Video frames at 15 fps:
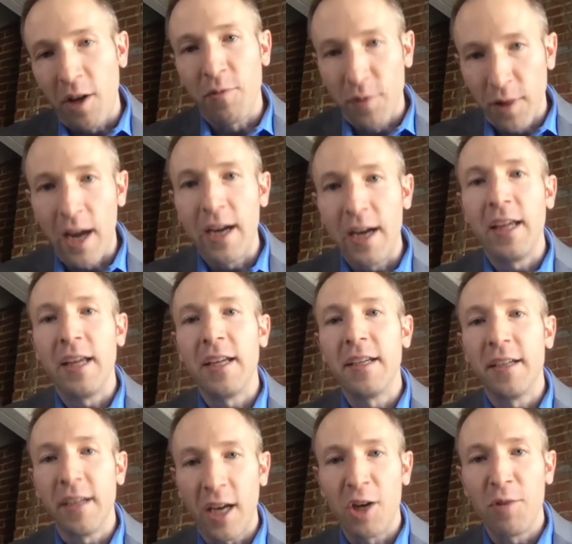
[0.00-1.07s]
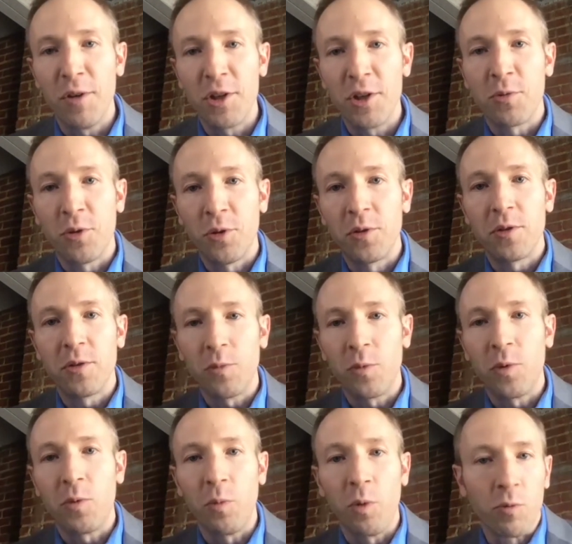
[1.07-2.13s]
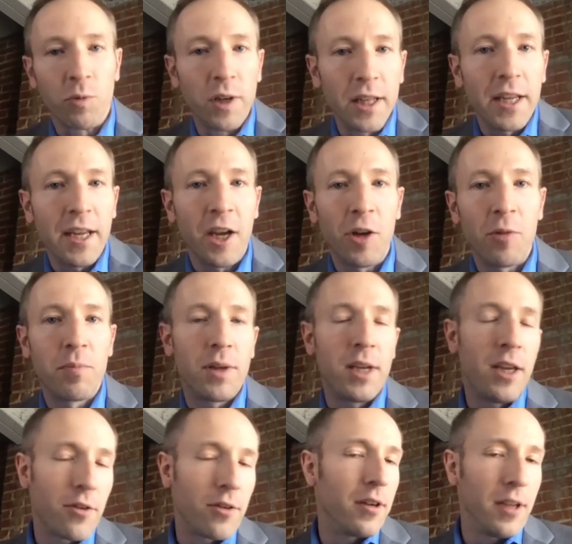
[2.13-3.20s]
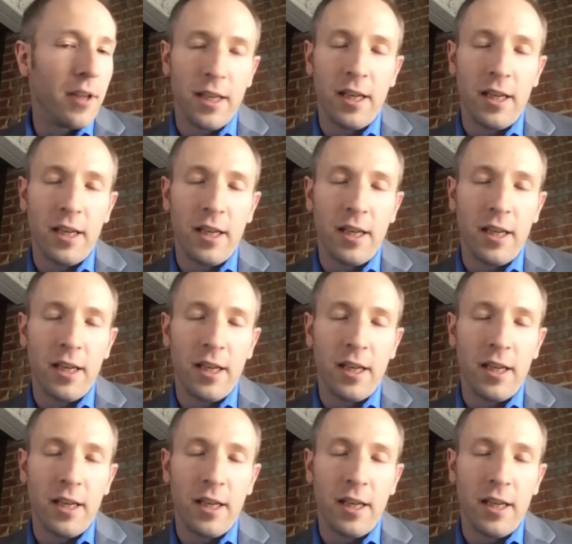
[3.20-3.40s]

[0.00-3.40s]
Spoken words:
lighting, audiovisual will really help either